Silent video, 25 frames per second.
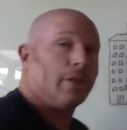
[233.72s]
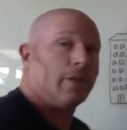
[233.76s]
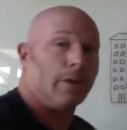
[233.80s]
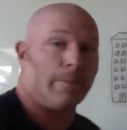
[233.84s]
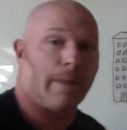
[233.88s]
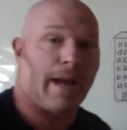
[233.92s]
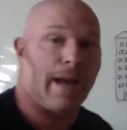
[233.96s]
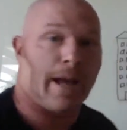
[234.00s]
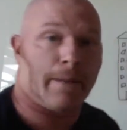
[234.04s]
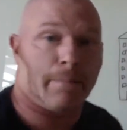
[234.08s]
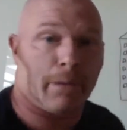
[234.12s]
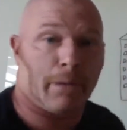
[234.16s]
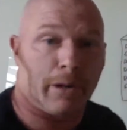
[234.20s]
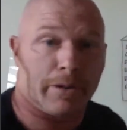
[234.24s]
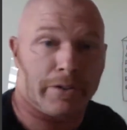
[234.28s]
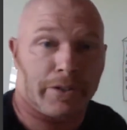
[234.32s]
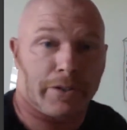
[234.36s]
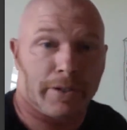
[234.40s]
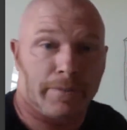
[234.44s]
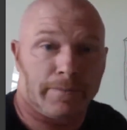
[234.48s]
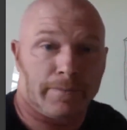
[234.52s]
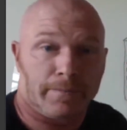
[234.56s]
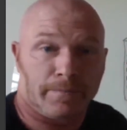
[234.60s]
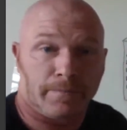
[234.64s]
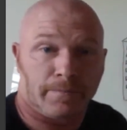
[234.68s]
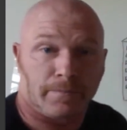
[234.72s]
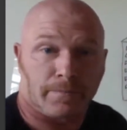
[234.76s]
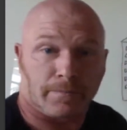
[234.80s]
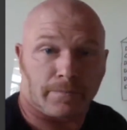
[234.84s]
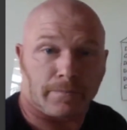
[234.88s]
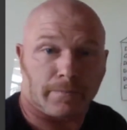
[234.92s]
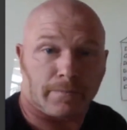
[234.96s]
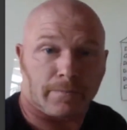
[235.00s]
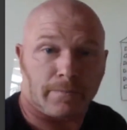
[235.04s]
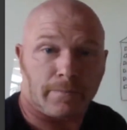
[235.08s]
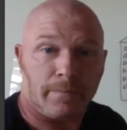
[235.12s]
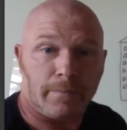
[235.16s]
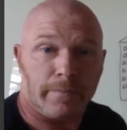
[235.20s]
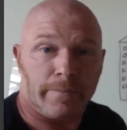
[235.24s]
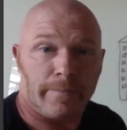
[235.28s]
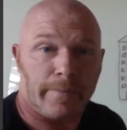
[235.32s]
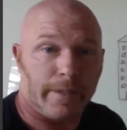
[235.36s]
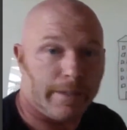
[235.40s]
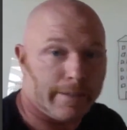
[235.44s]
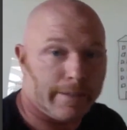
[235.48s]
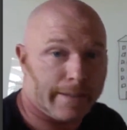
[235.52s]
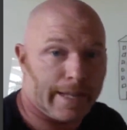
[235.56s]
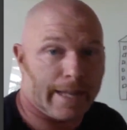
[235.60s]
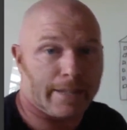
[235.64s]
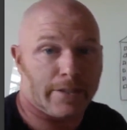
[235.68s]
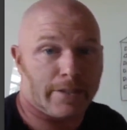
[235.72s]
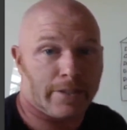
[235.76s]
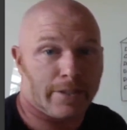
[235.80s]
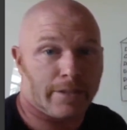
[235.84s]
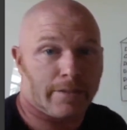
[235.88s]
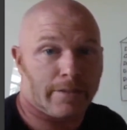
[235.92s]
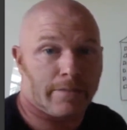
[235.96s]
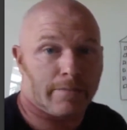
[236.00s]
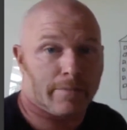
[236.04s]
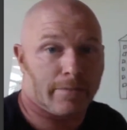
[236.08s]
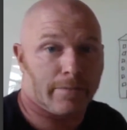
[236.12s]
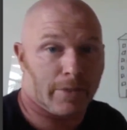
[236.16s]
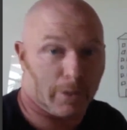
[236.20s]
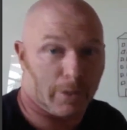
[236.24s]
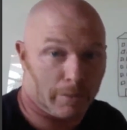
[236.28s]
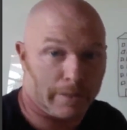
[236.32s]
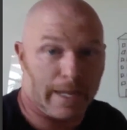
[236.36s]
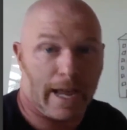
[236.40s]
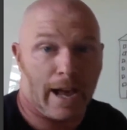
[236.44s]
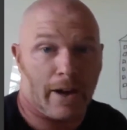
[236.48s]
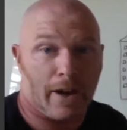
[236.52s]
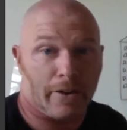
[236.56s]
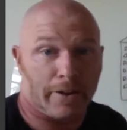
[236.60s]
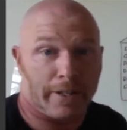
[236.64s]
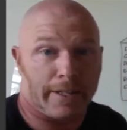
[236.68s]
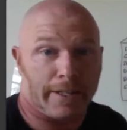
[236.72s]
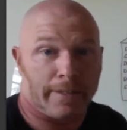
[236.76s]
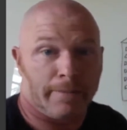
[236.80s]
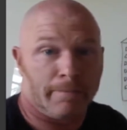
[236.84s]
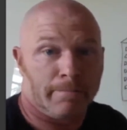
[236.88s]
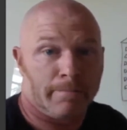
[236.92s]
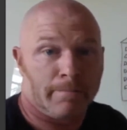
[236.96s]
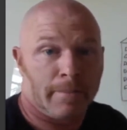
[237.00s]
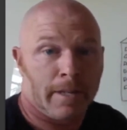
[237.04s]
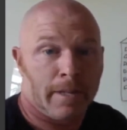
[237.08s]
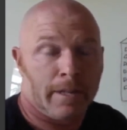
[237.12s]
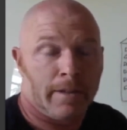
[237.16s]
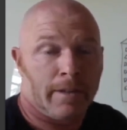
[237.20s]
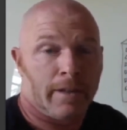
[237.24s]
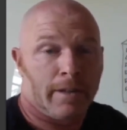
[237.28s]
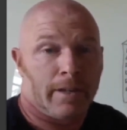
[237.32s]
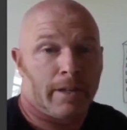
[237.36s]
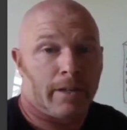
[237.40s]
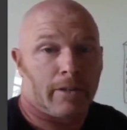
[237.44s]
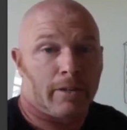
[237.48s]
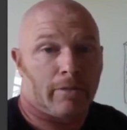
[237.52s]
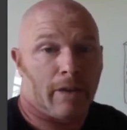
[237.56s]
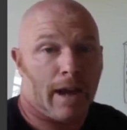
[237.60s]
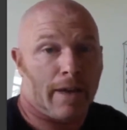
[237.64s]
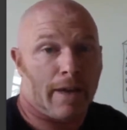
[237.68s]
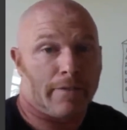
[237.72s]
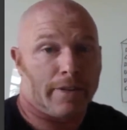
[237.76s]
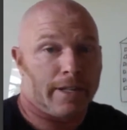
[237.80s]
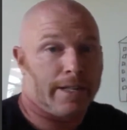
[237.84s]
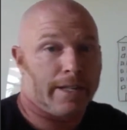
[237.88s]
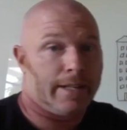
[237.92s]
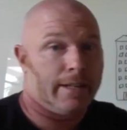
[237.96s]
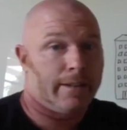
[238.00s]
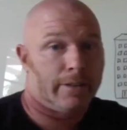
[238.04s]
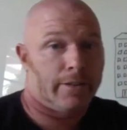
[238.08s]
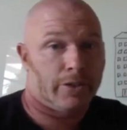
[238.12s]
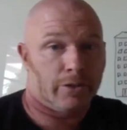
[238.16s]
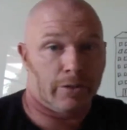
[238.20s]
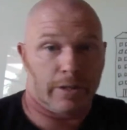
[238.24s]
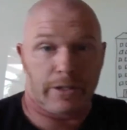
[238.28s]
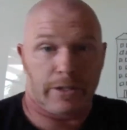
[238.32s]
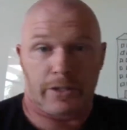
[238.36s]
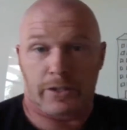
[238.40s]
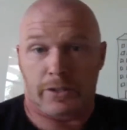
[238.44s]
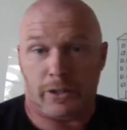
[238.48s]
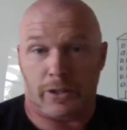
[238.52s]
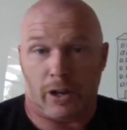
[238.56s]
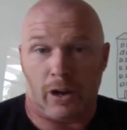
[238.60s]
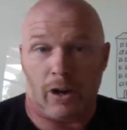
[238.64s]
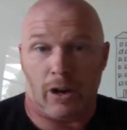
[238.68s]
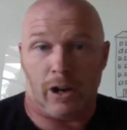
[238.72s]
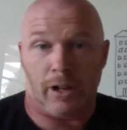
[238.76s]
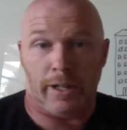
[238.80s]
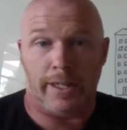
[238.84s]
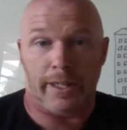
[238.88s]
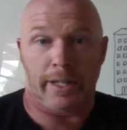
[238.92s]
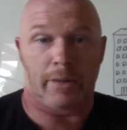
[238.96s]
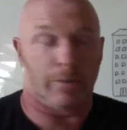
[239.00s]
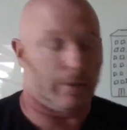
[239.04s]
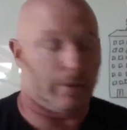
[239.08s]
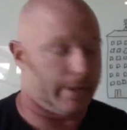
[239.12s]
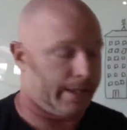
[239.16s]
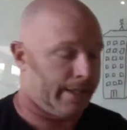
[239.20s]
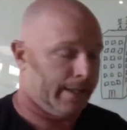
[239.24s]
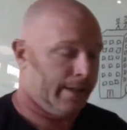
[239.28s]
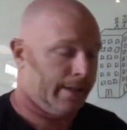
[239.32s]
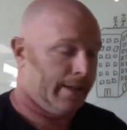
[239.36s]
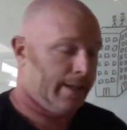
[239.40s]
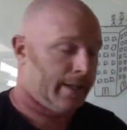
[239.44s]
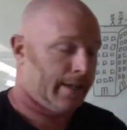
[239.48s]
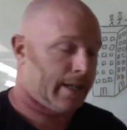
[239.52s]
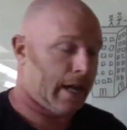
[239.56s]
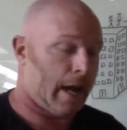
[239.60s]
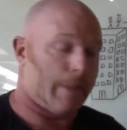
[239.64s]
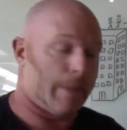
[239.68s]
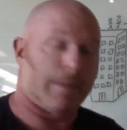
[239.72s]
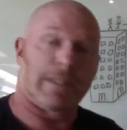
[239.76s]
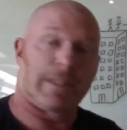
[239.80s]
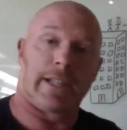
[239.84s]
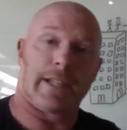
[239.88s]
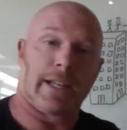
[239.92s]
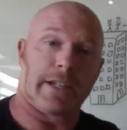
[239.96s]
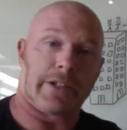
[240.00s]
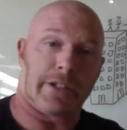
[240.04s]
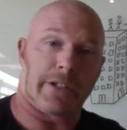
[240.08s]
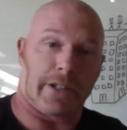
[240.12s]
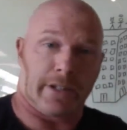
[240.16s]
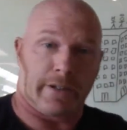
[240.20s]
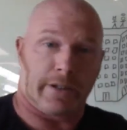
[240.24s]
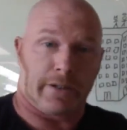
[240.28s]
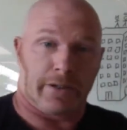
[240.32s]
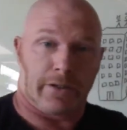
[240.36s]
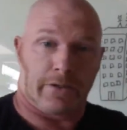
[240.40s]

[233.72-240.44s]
or a bad person. That's the reality. Gravity treats us all equally. Compensation